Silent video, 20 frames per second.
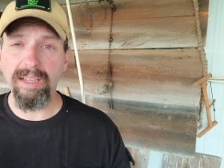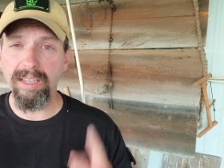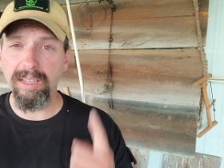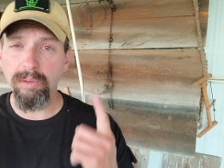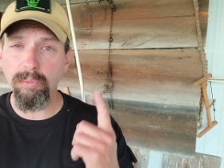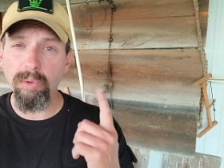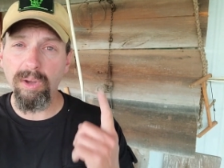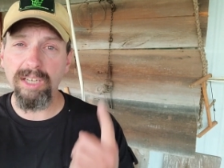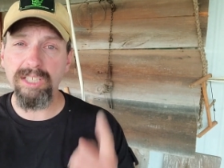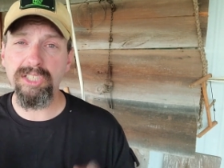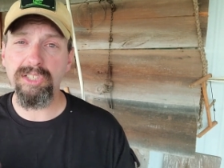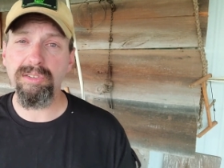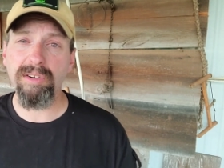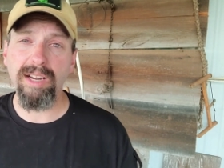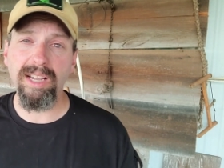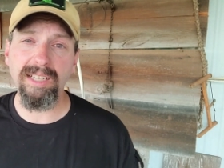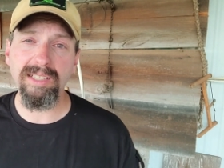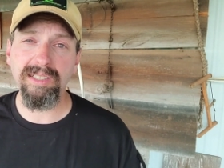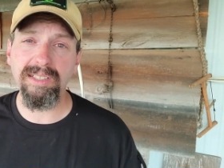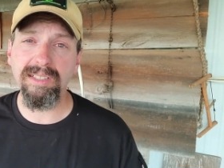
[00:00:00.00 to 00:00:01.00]
Again, watch
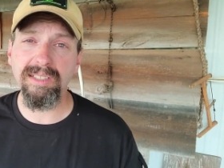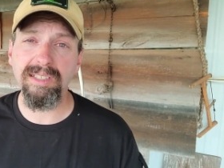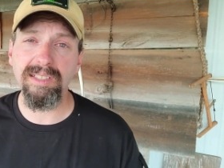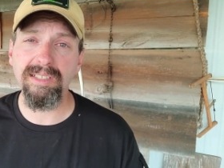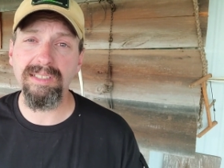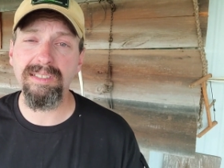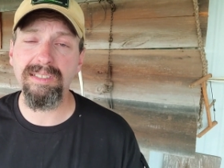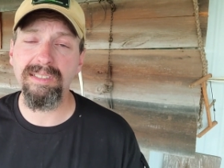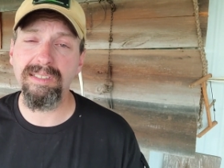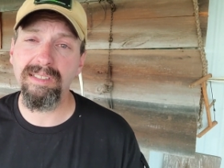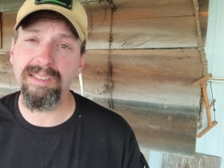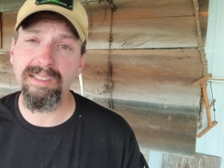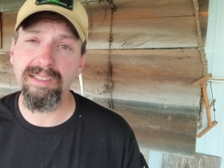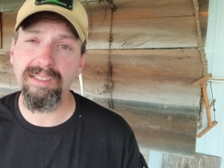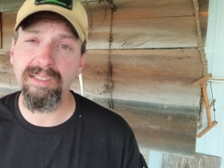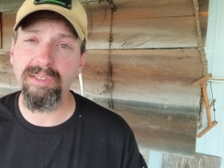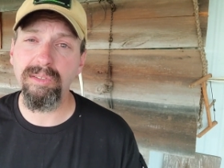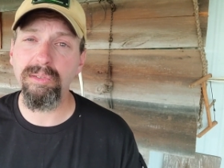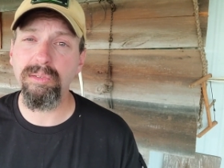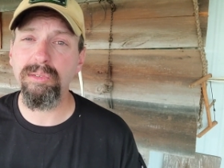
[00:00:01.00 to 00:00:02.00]
your eyes on this.
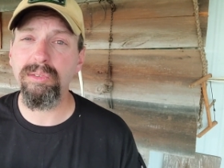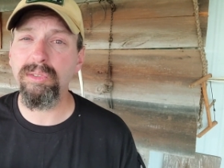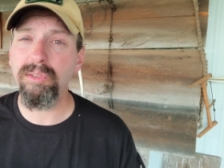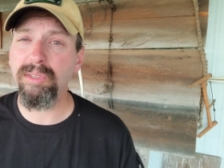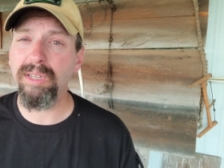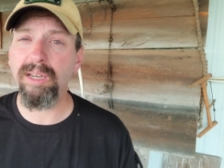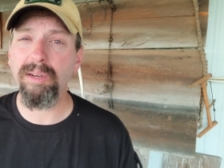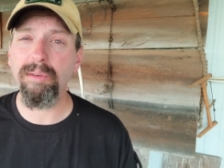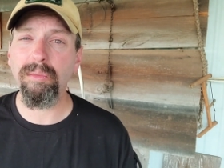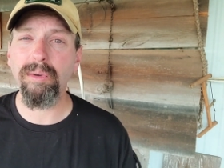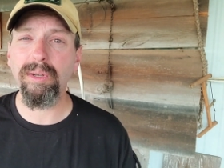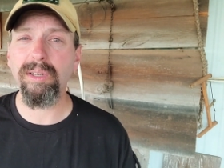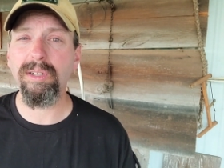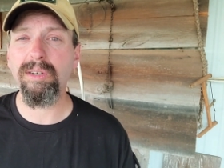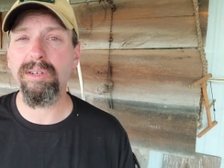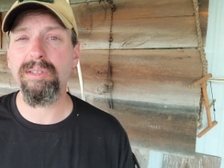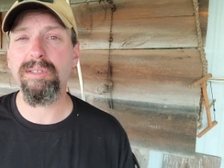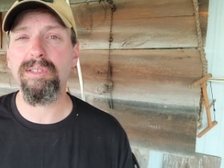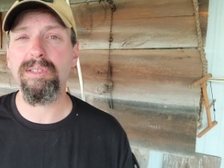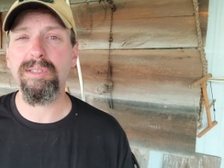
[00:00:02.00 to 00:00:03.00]
You do not want to
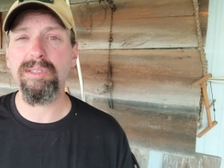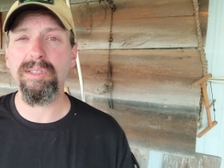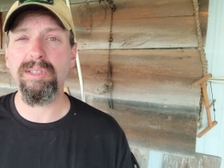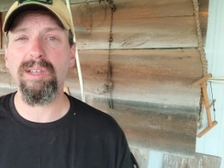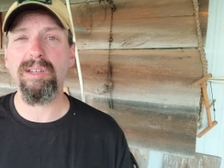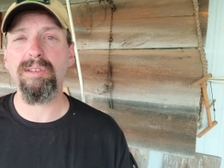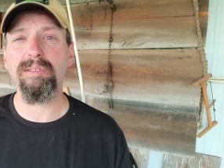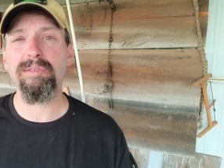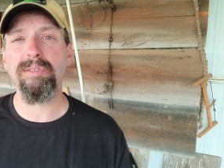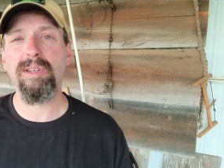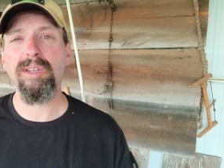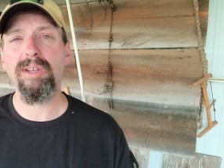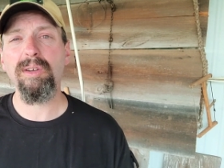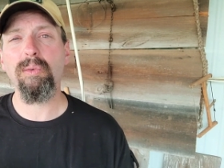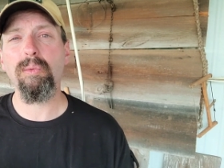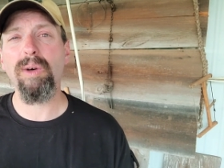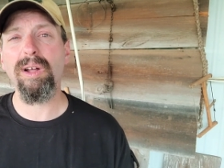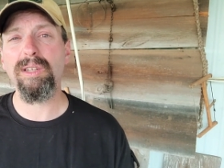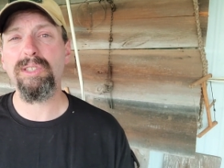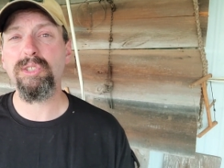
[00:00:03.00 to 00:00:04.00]
hurt yourself
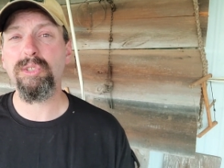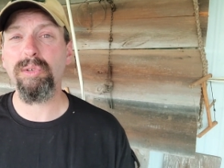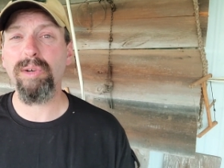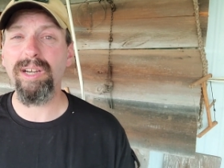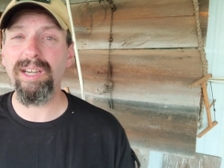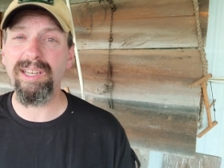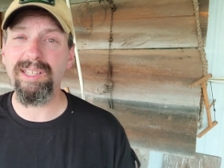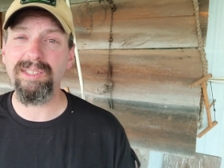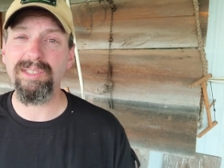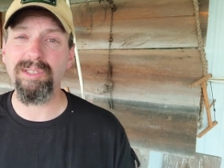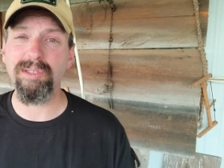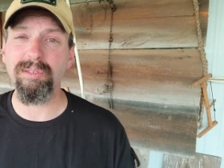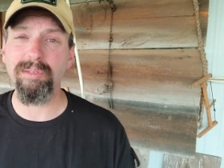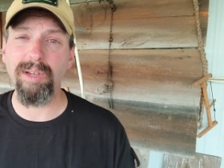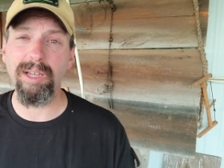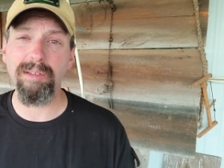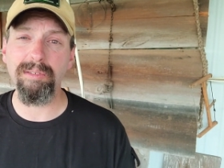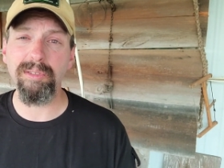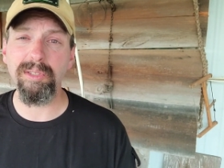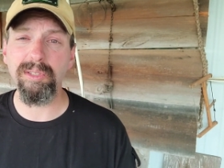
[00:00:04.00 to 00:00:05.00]
while training
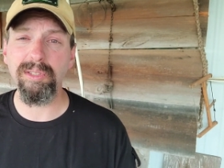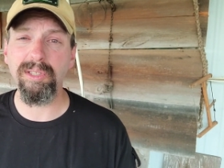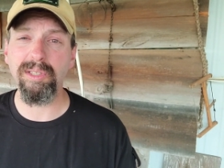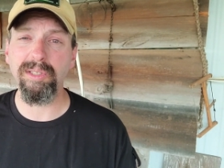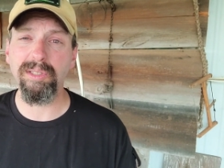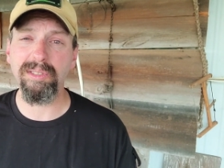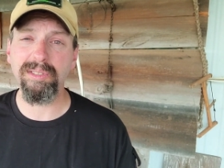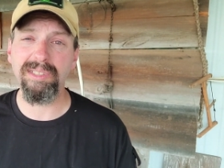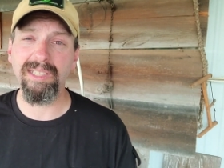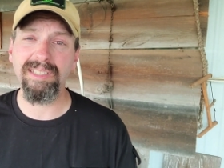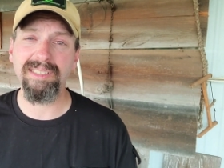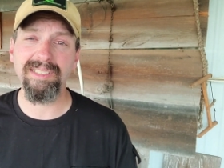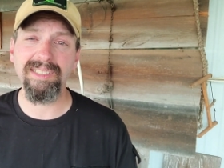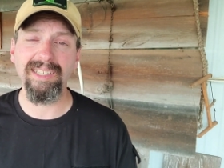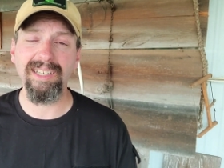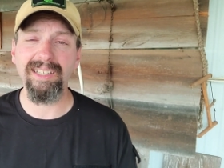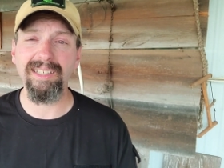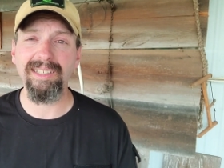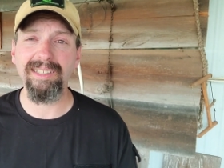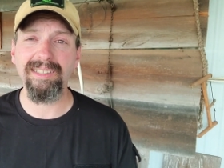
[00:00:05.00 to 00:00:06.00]
survival skills. That's
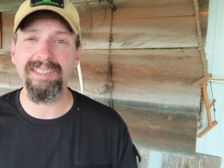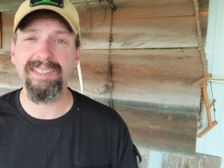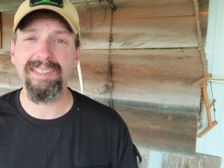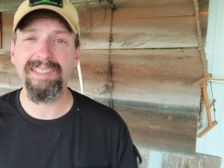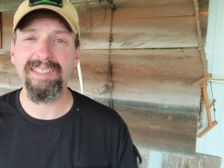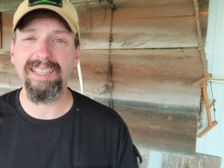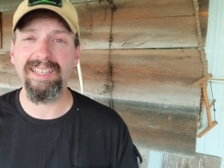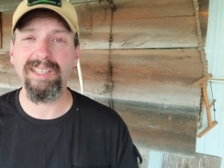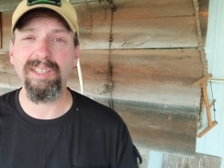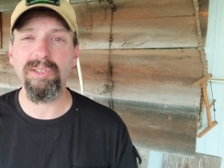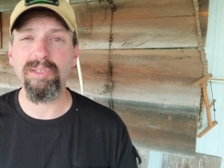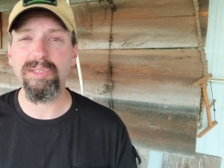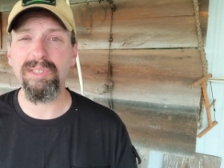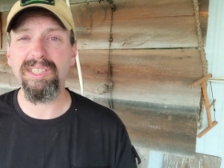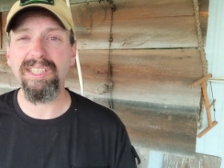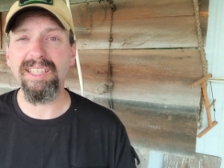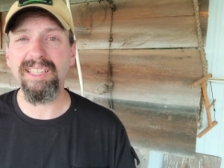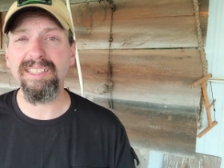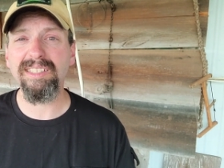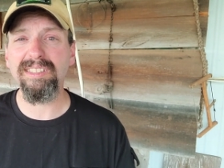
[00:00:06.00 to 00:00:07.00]
kind of goes
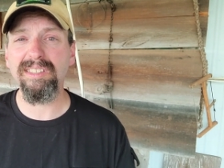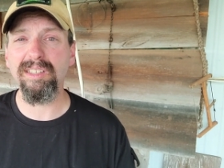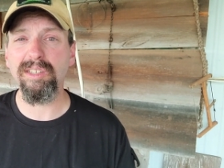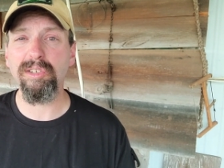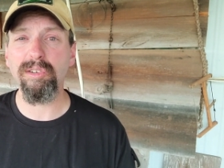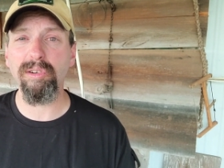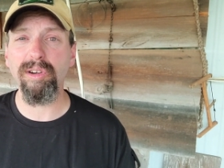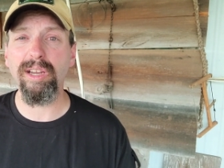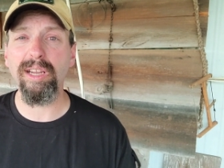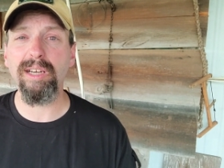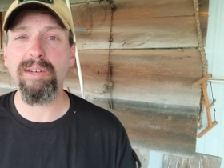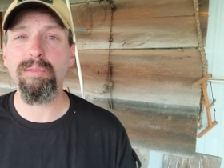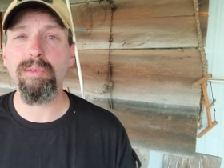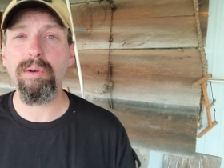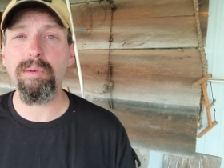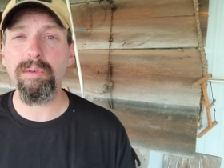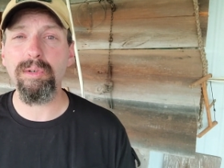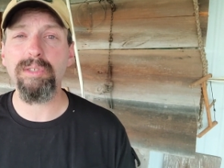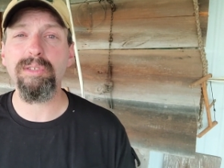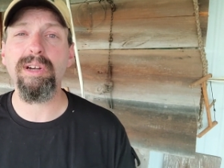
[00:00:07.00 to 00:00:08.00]
against the grain of
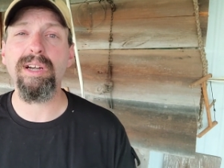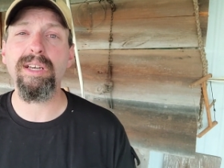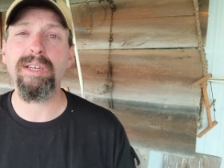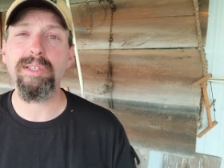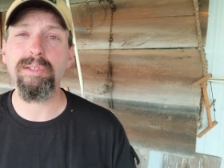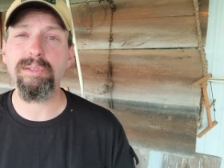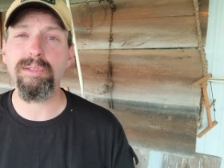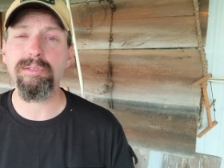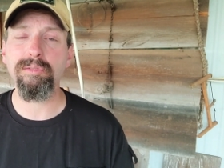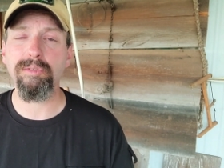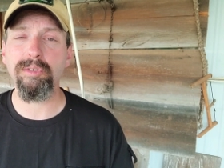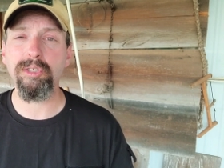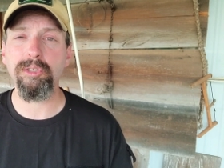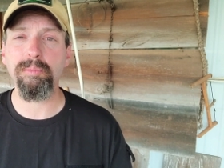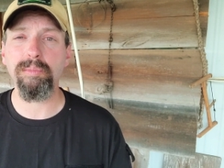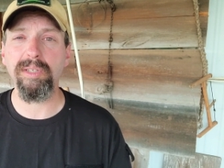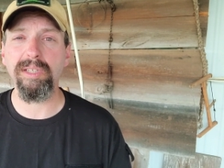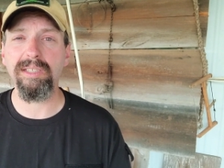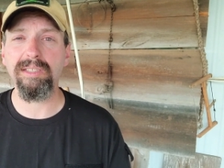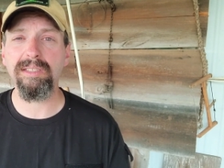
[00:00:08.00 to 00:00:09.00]
what we're trying to do in the
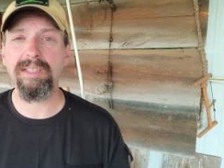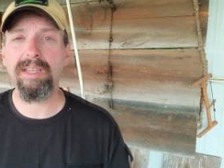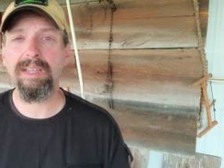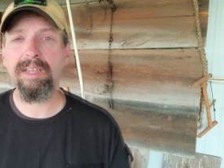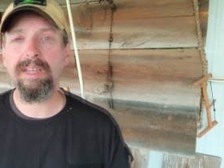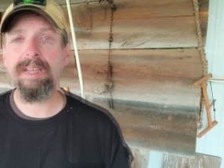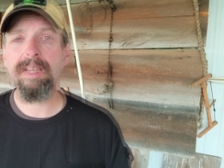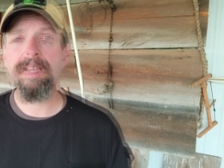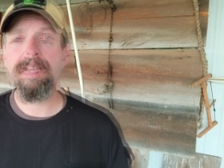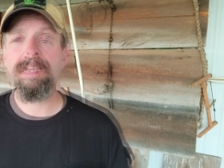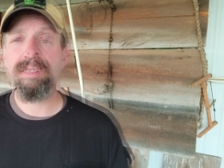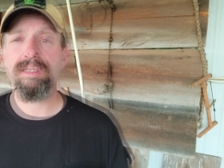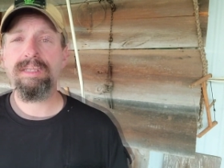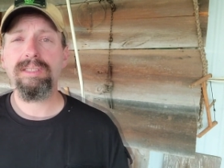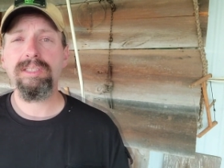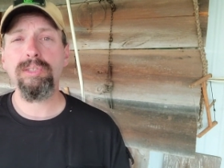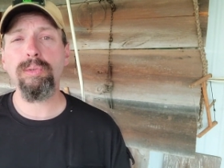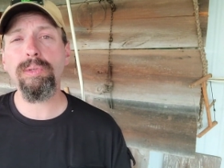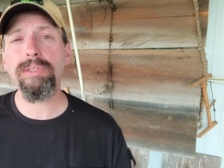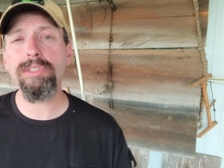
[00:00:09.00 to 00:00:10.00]
first place.
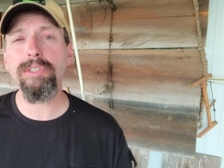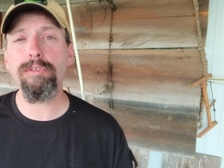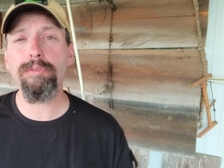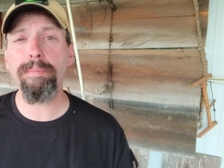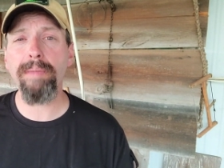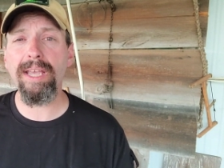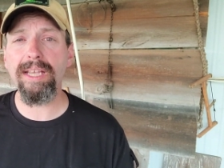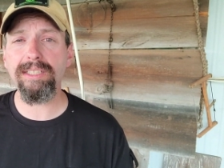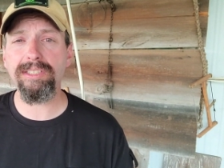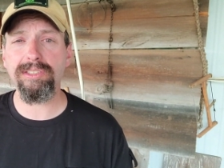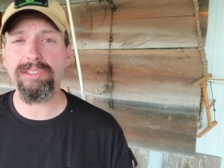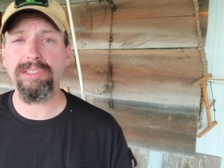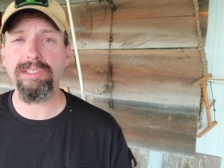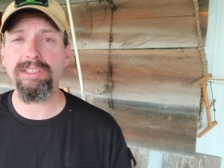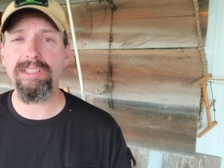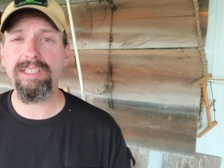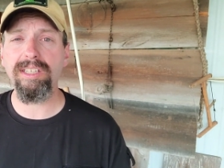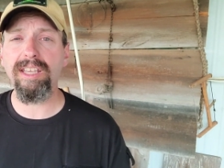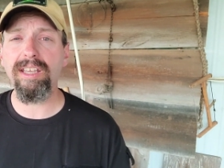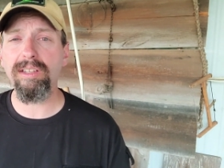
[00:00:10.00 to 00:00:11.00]
So once you've
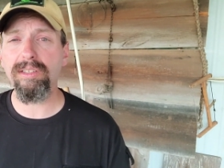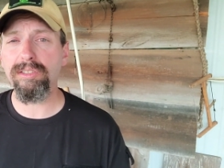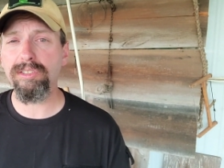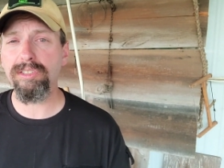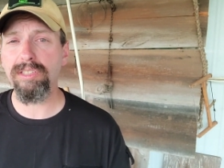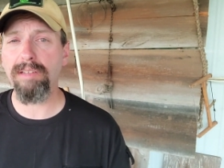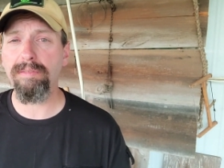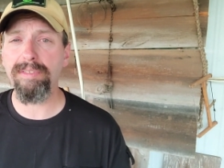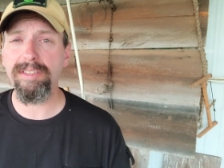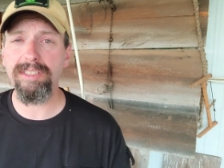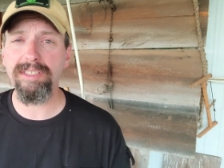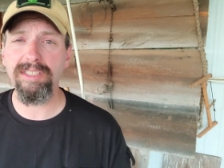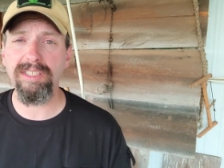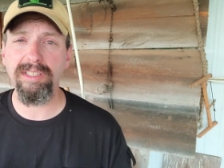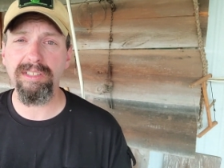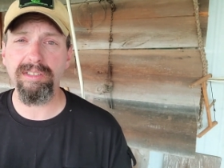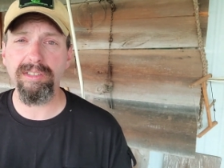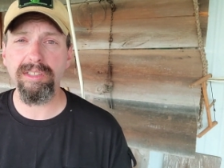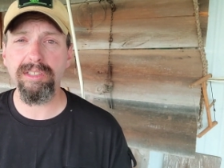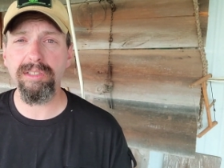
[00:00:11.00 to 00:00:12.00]
mastered the L7s
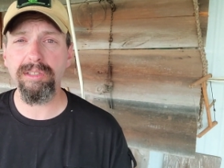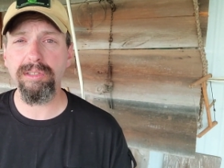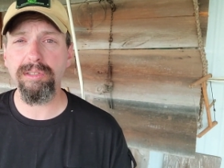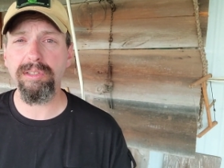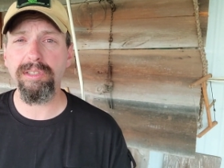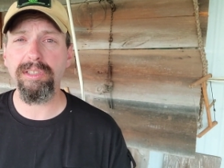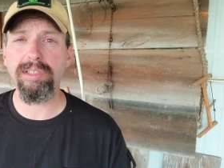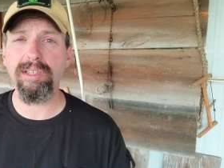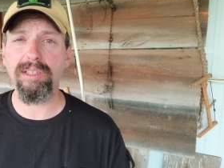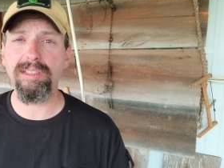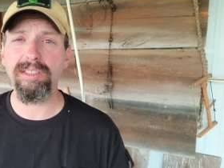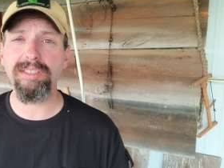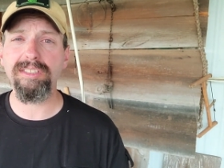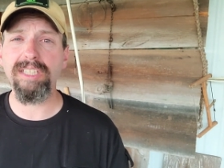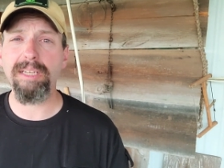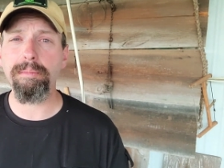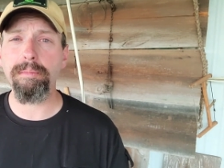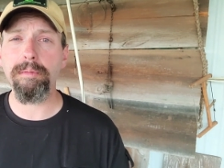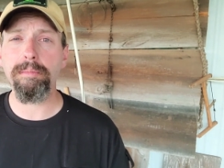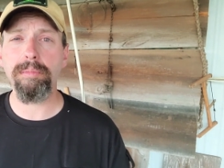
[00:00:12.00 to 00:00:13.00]
that are included on the
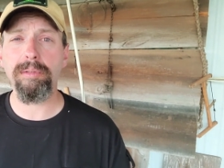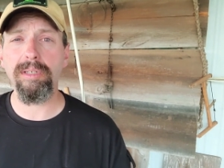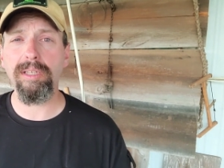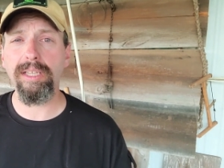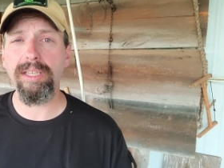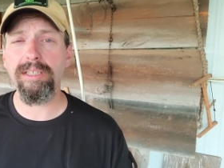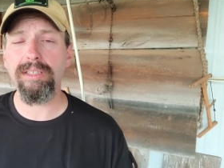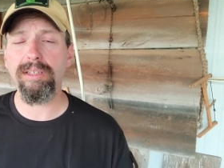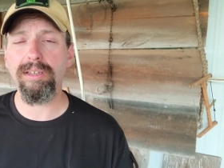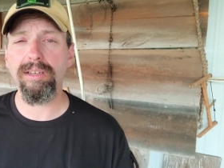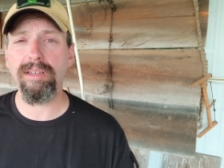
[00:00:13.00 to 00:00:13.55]
Jamie Burleigh